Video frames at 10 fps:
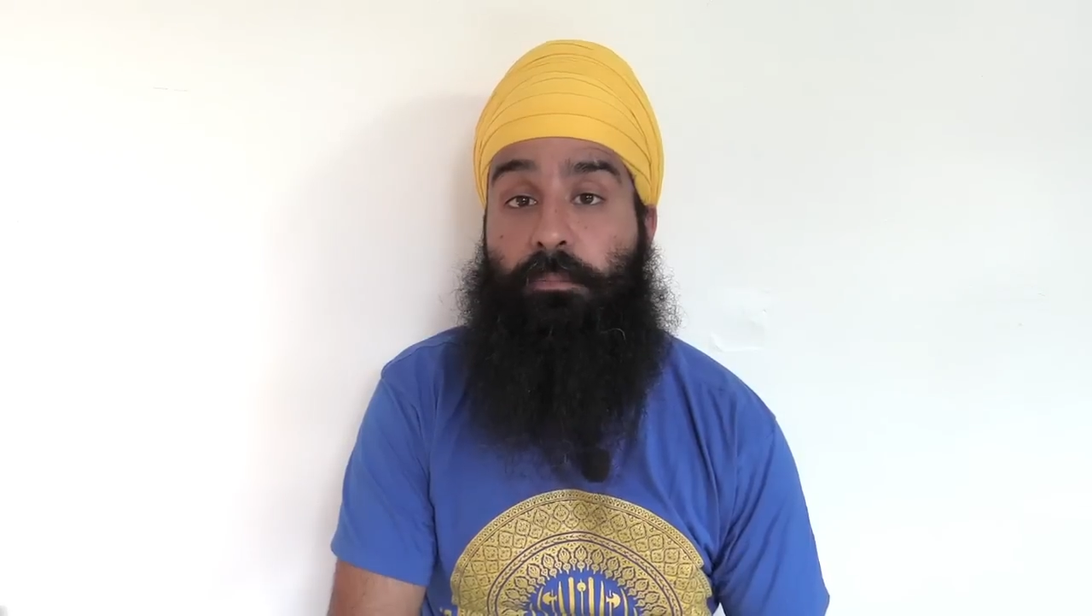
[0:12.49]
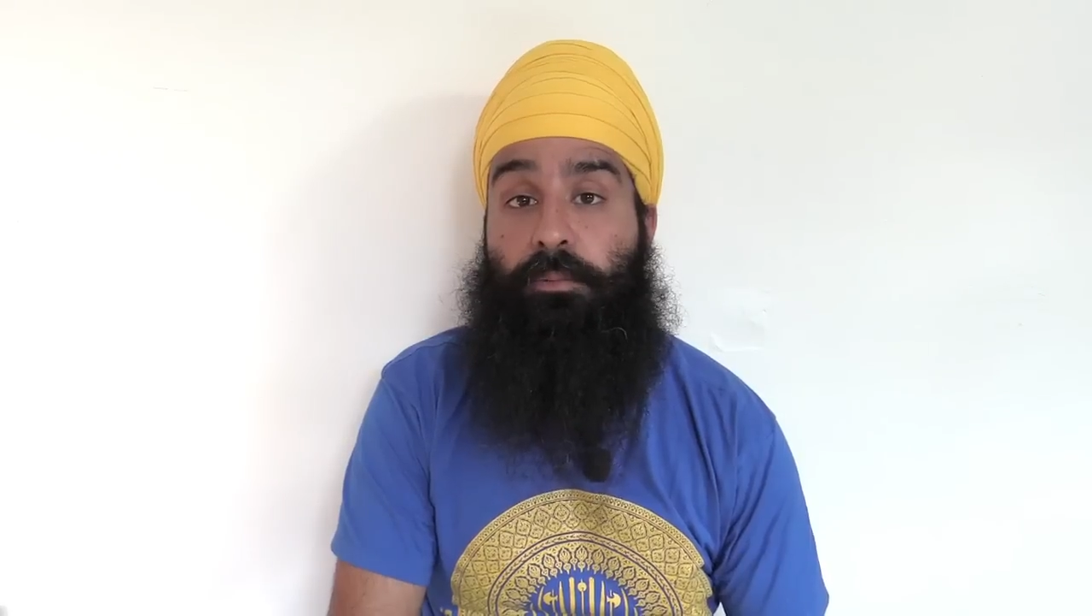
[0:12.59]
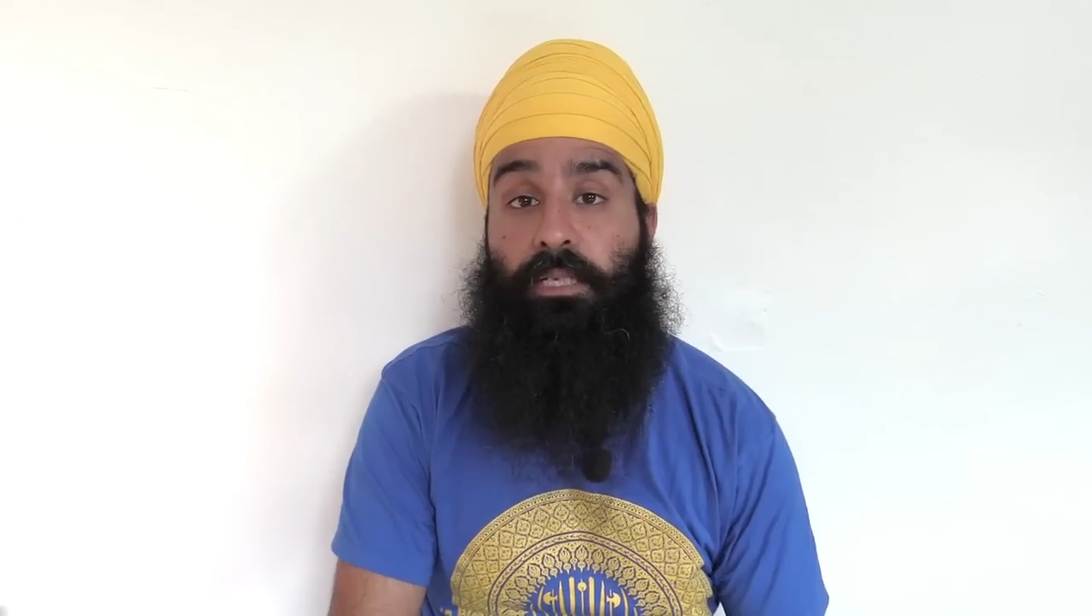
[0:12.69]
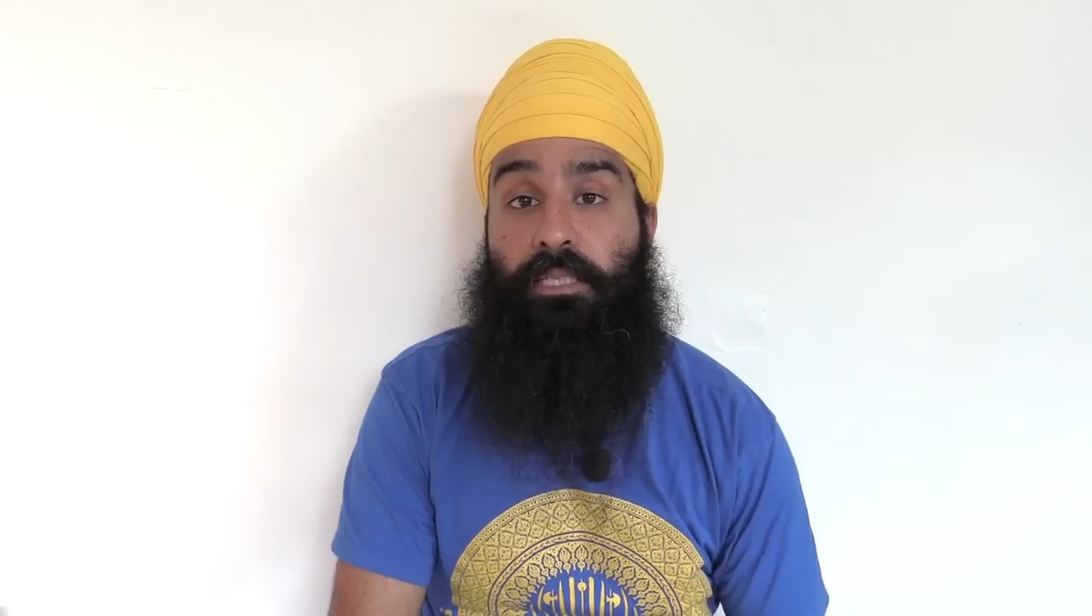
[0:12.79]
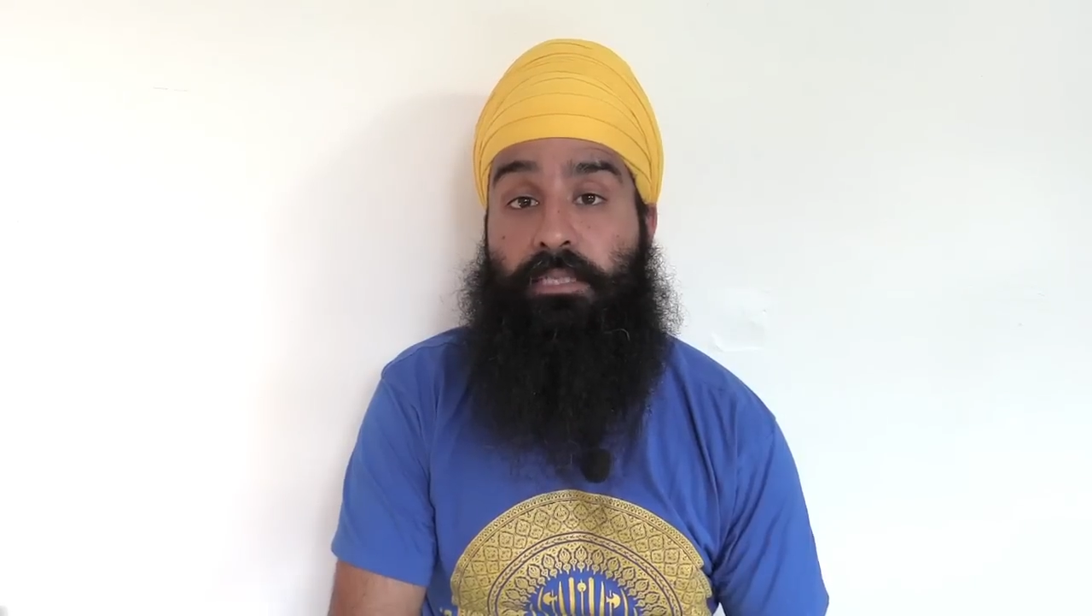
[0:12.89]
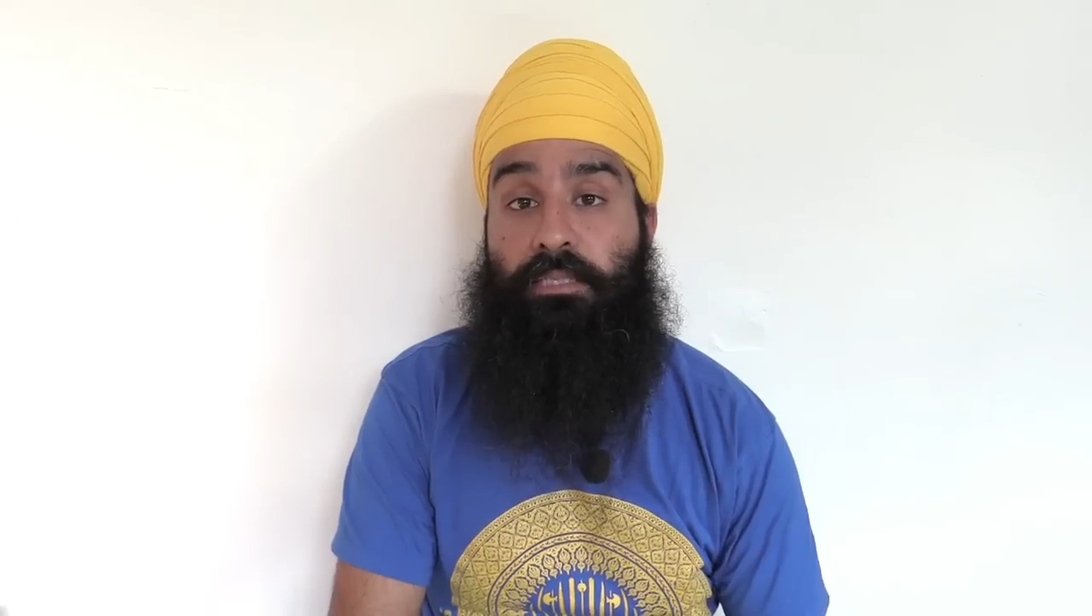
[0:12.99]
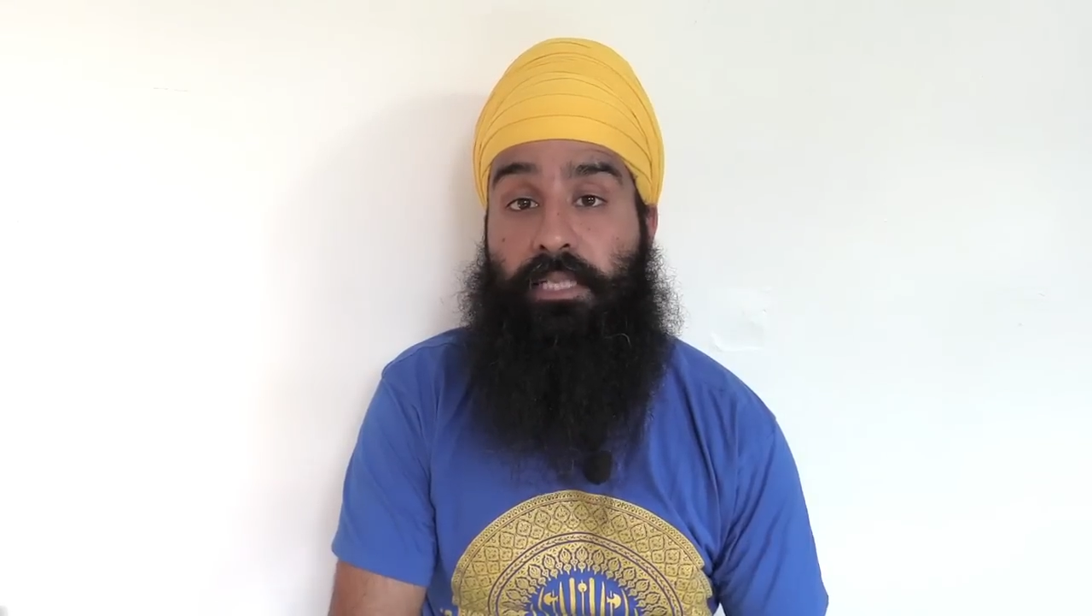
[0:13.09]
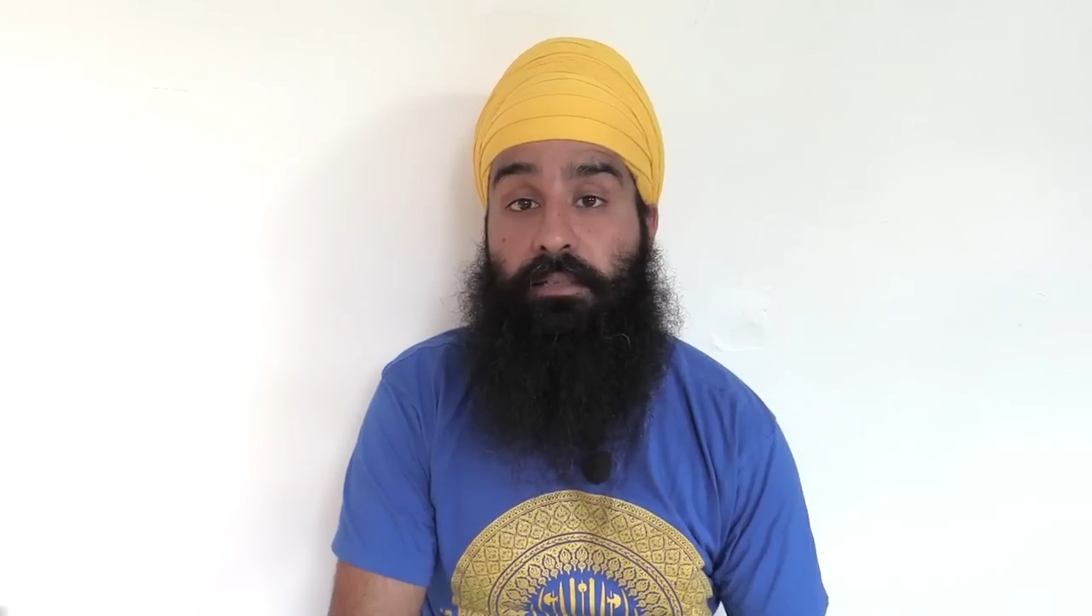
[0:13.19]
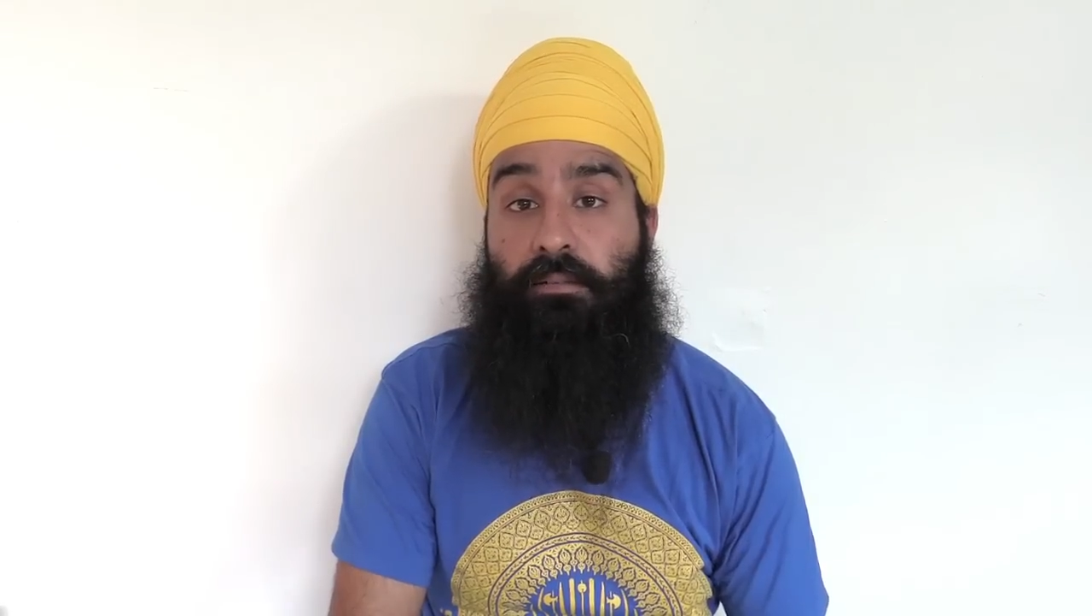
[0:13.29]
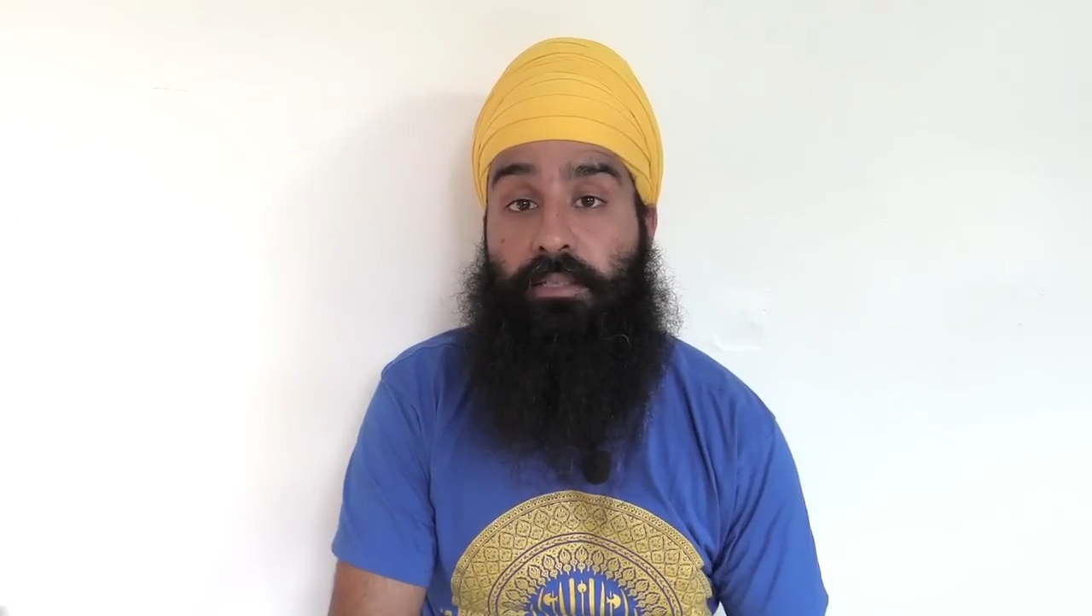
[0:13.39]
practice
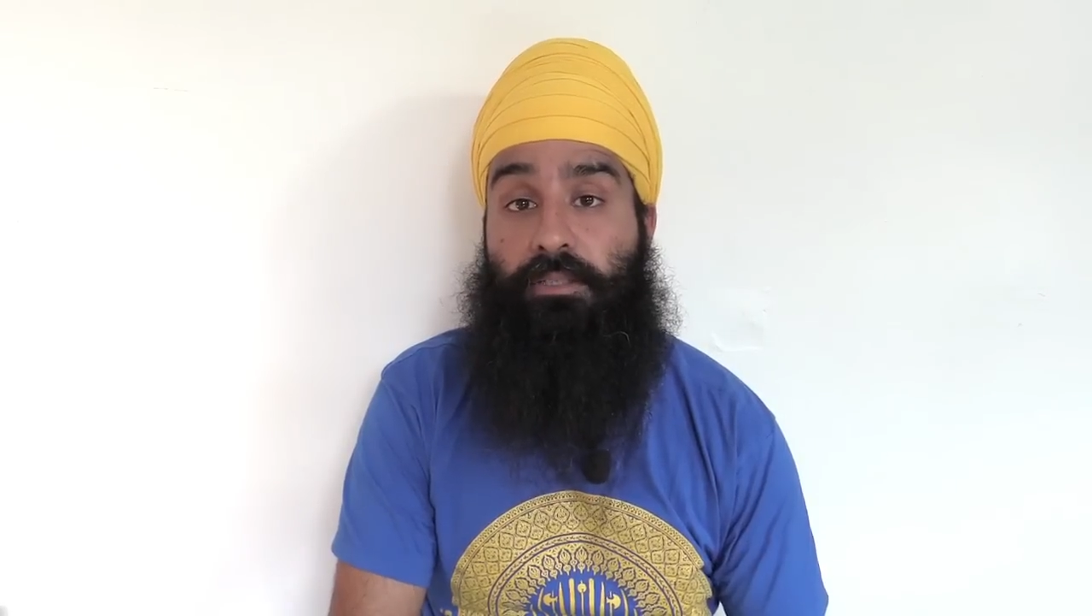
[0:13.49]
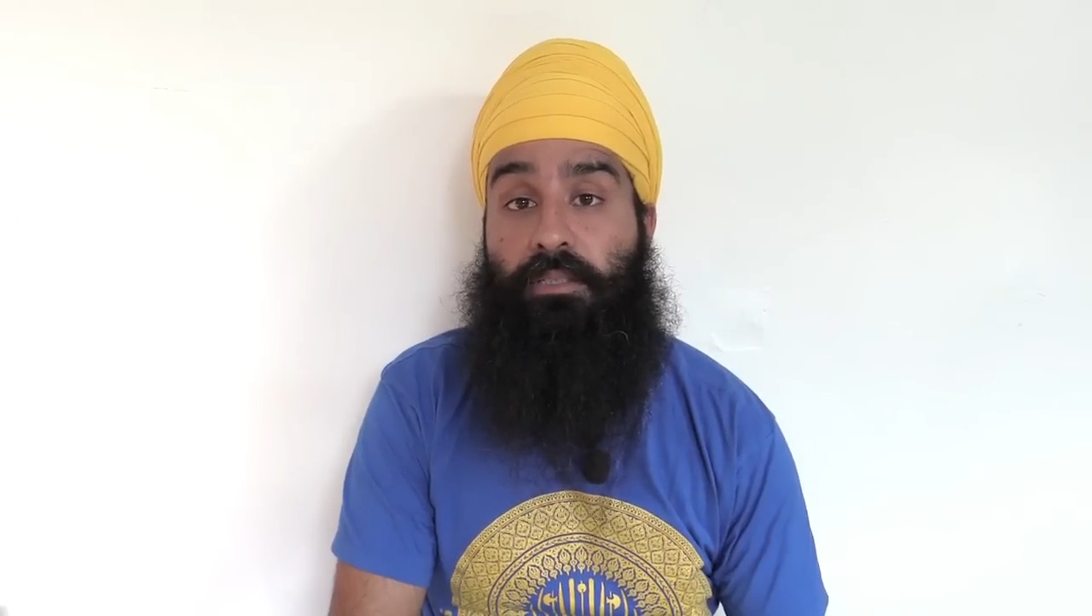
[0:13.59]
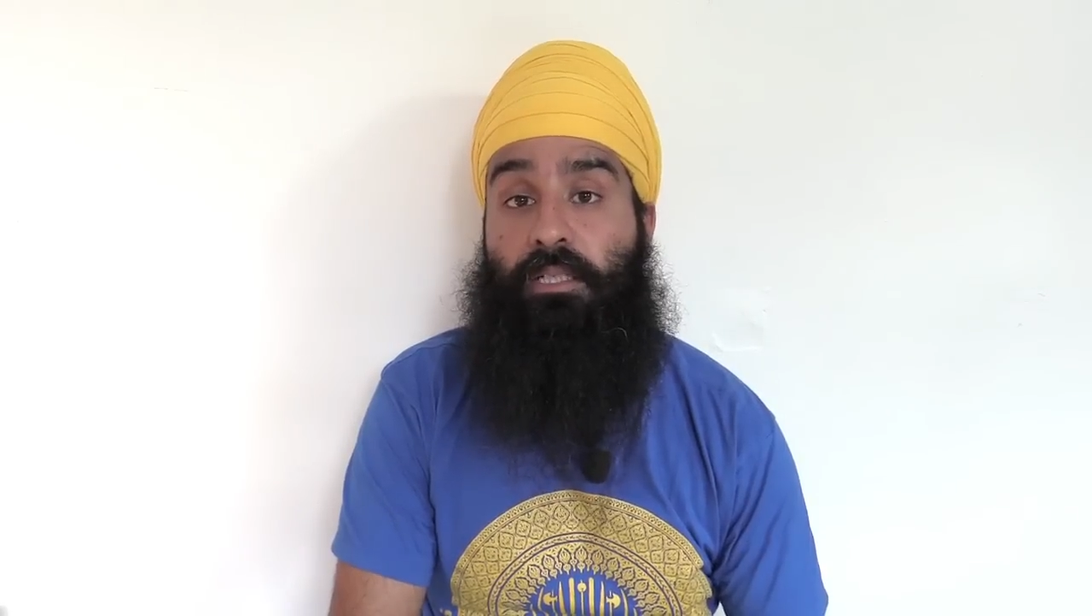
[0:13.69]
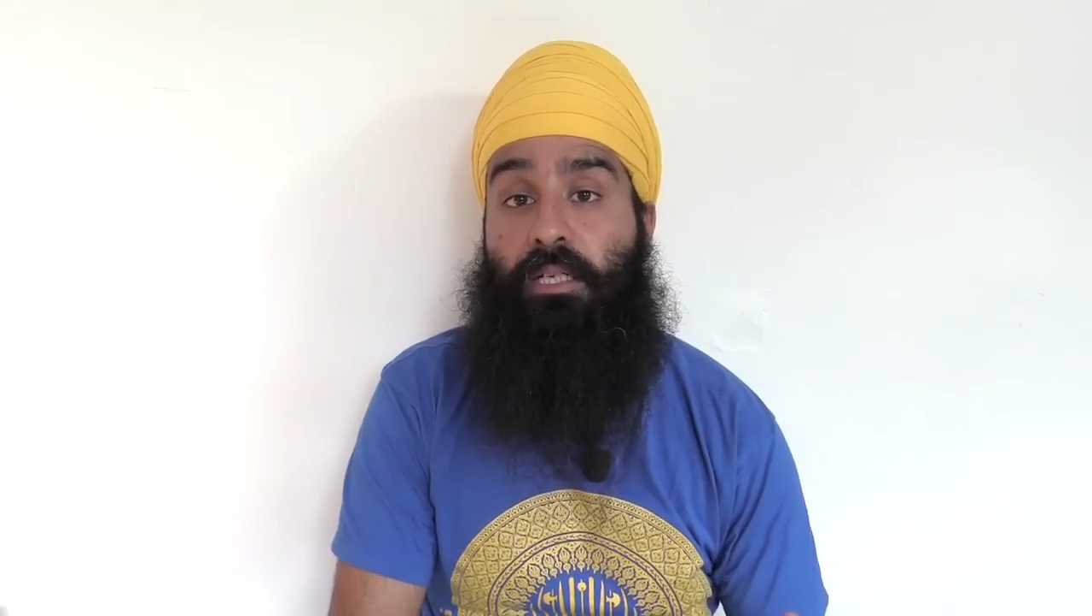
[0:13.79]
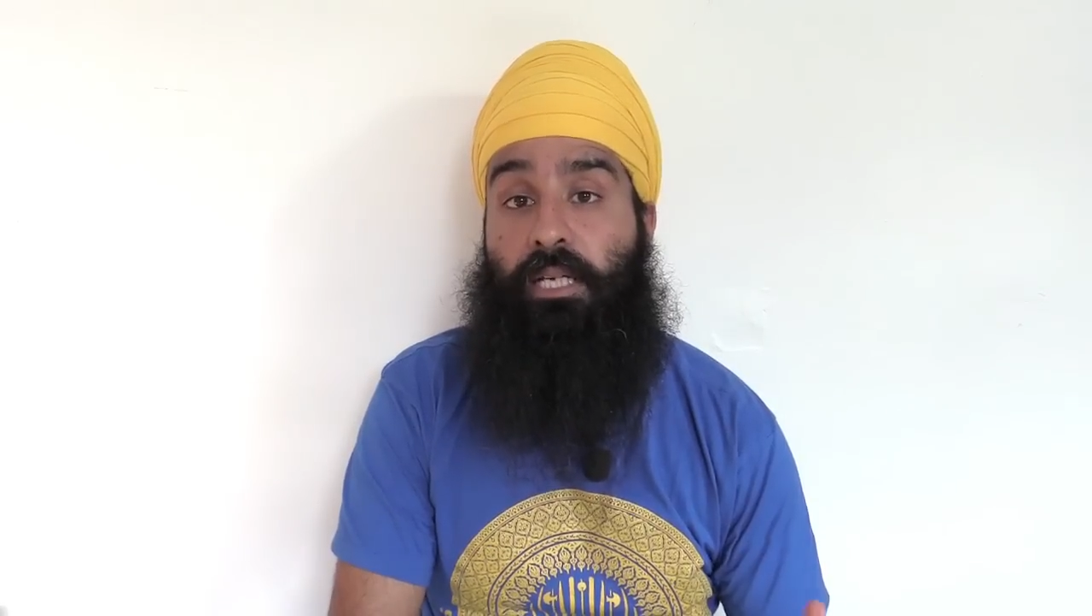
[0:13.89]
their religion